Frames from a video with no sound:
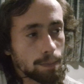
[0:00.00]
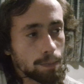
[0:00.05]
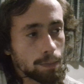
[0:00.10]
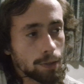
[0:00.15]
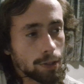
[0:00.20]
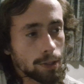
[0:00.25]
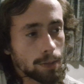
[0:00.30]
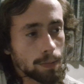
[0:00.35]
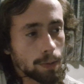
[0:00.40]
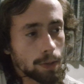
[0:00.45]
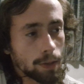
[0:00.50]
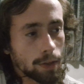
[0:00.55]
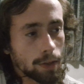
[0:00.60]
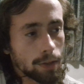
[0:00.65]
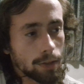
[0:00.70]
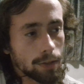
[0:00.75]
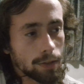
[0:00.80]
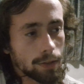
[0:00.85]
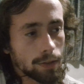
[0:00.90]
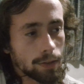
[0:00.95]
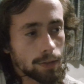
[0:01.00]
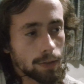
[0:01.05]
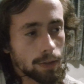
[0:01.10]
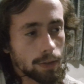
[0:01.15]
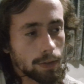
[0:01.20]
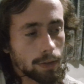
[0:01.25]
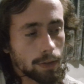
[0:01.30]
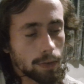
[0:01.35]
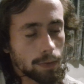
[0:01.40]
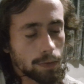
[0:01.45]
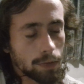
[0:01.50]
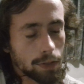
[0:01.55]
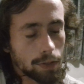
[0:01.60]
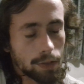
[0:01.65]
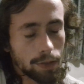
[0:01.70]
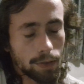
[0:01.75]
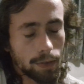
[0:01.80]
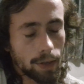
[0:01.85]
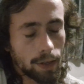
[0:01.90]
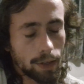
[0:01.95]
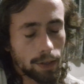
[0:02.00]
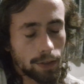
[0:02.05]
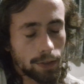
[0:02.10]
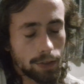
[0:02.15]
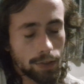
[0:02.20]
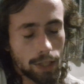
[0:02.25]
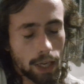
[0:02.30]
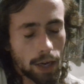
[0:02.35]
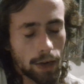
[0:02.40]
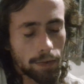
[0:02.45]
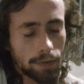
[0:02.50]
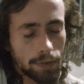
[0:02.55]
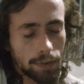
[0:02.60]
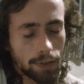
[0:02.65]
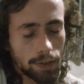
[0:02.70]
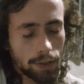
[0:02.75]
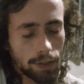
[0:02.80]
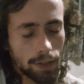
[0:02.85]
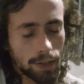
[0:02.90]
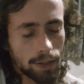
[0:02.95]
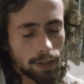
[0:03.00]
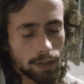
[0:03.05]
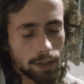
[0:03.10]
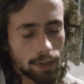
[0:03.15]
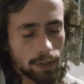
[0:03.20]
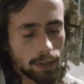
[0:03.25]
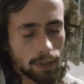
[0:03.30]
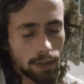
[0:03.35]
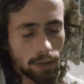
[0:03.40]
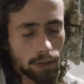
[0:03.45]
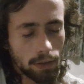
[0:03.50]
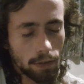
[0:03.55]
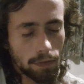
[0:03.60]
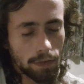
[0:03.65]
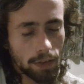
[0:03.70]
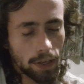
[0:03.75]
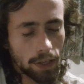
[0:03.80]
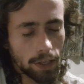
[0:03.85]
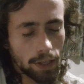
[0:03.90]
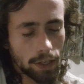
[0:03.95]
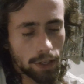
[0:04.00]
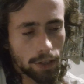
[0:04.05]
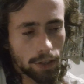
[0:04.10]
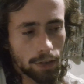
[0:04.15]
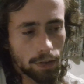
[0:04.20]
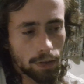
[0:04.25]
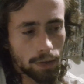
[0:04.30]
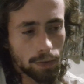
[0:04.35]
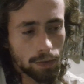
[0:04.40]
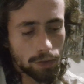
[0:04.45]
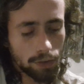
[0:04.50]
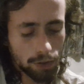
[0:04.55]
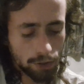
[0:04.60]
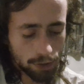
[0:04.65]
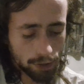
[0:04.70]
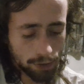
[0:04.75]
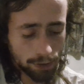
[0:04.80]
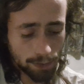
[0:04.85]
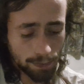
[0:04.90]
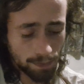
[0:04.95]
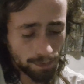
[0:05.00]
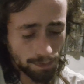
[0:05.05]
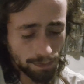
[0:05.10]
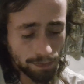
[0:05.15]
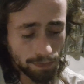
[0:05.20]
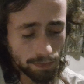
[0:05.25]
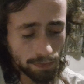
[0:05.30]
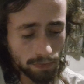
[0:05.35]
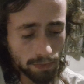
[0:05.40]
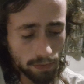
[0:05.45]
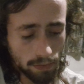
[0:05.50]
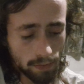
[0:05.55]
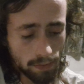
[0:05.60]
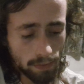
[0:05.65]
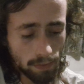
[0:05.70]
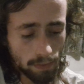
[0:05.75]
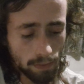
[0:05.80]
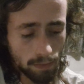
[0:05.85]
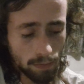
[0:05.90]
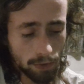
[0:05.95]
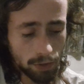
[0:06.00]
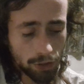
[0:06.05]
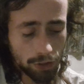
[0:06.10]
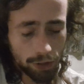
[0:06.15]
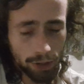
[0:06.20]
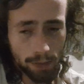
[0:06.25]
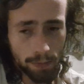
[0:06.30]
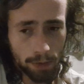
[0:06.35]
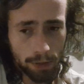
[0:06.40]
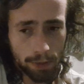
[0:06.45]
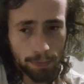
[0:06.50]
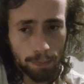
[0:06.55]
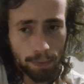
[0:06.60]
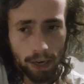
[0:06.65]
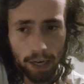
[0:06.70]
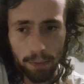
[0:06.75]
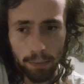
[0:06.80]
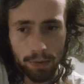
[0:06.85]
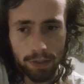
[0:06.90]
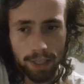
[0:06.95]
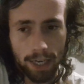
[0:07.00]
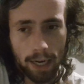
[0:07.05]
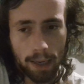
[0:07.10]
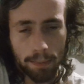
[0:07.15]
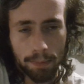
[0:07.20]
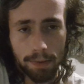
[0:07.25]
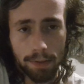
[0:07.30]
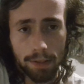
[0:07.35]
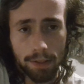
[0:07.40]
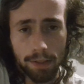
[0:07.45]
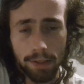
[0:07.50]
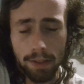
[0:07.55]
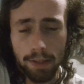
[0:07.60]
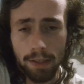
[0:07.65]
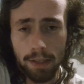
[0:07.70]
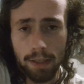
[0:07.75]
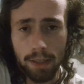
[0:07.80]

just because of just everything of that year. It was just so much bad was happening,